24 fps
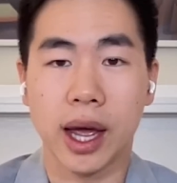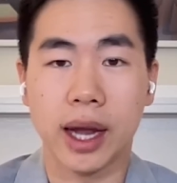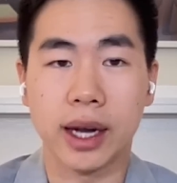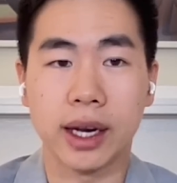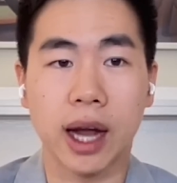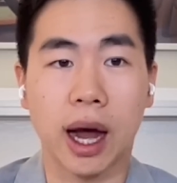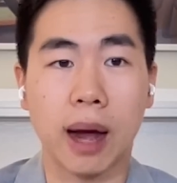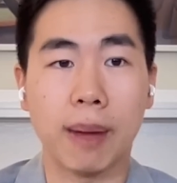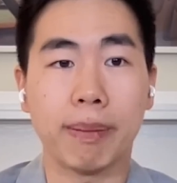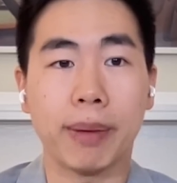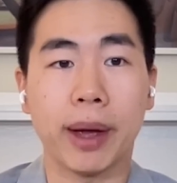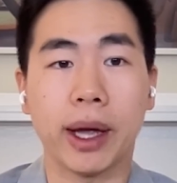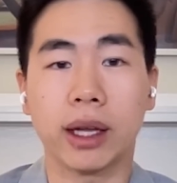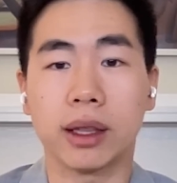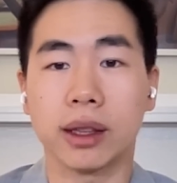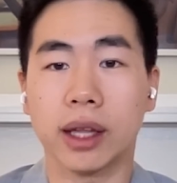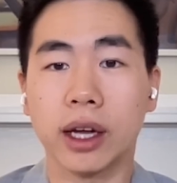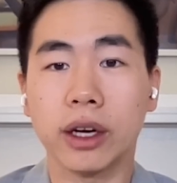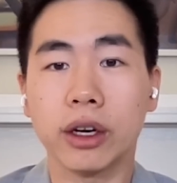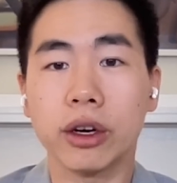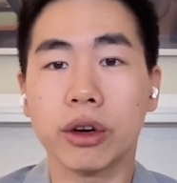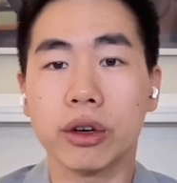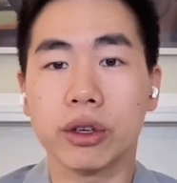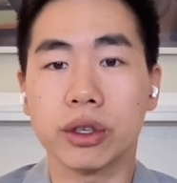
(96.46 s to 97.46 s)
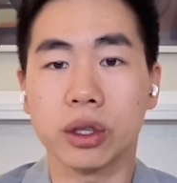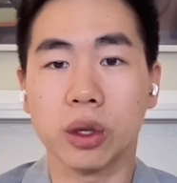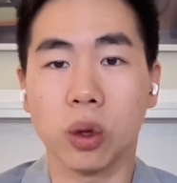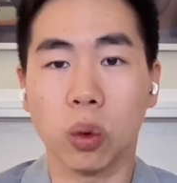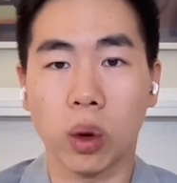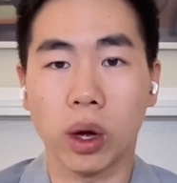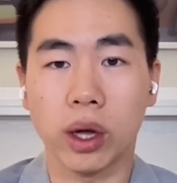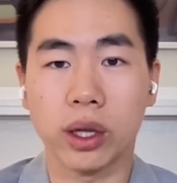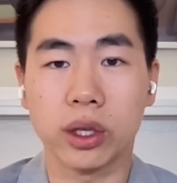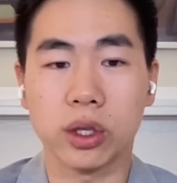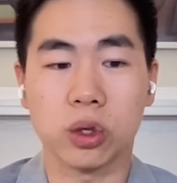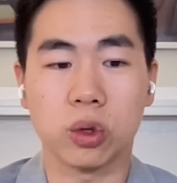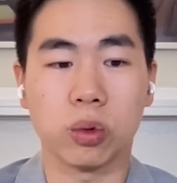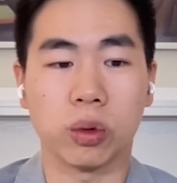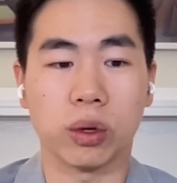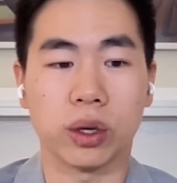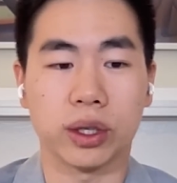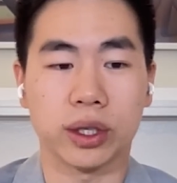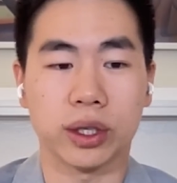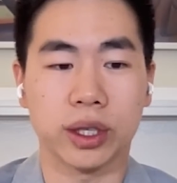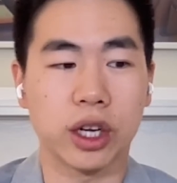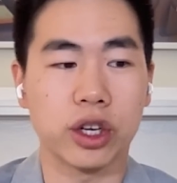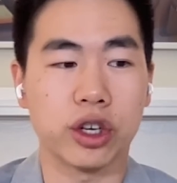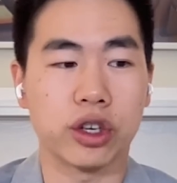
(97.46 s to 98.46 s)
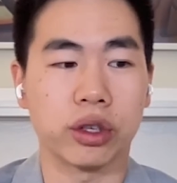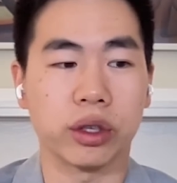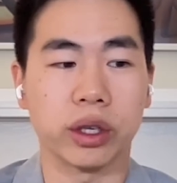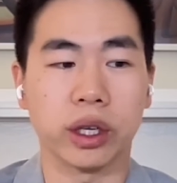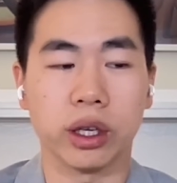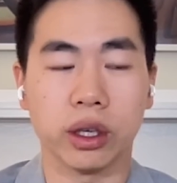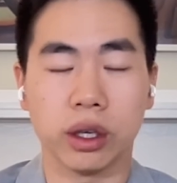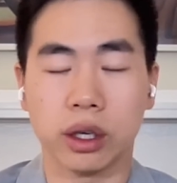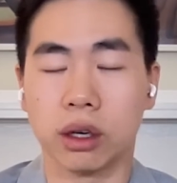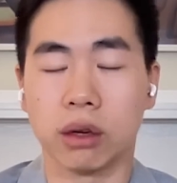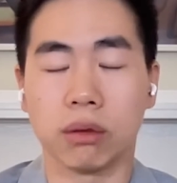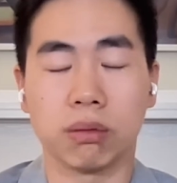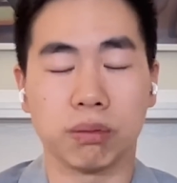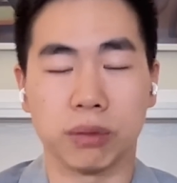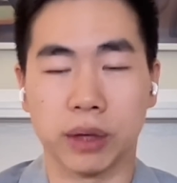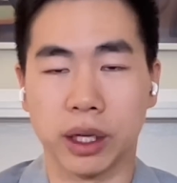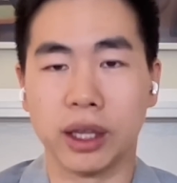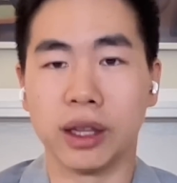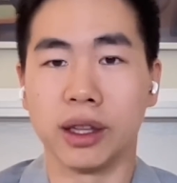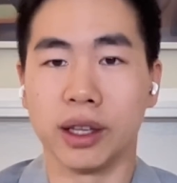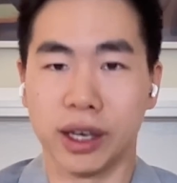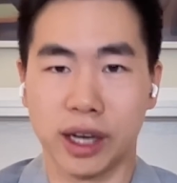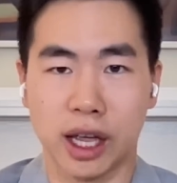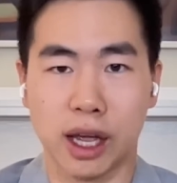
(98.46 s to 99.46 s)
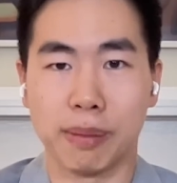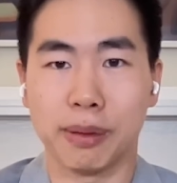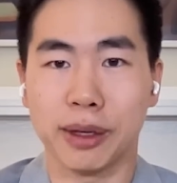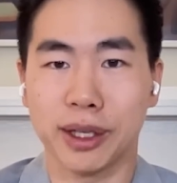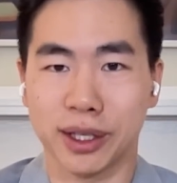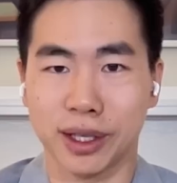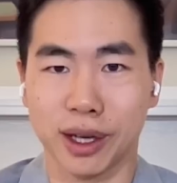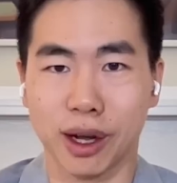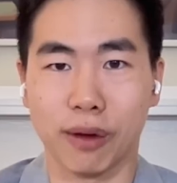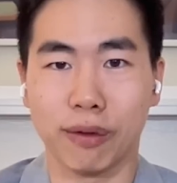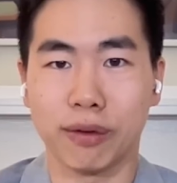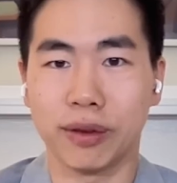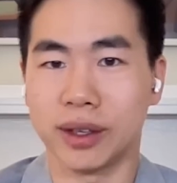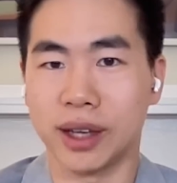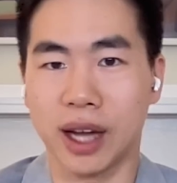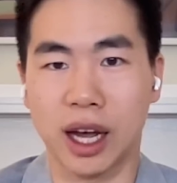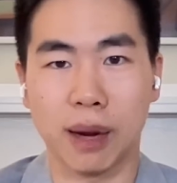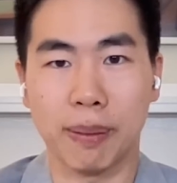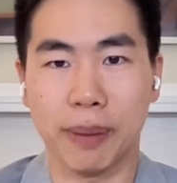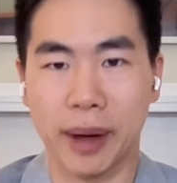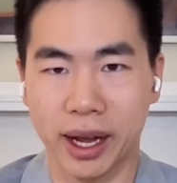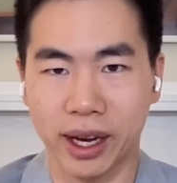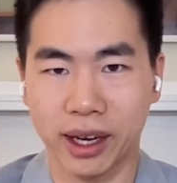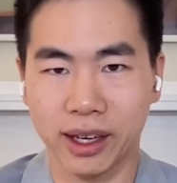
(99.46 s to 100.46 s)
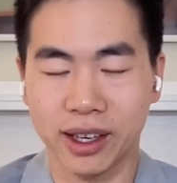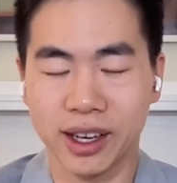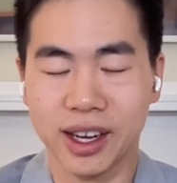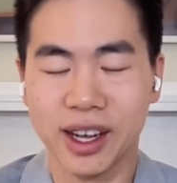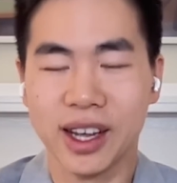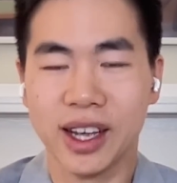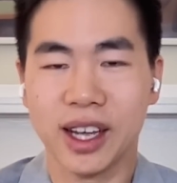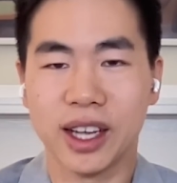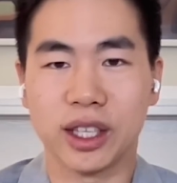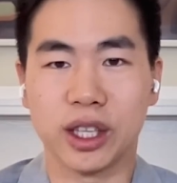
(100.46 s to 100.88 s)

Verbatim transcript: And non-bank lenders are the ones who are essentially, you know, in the name itself, not a bank.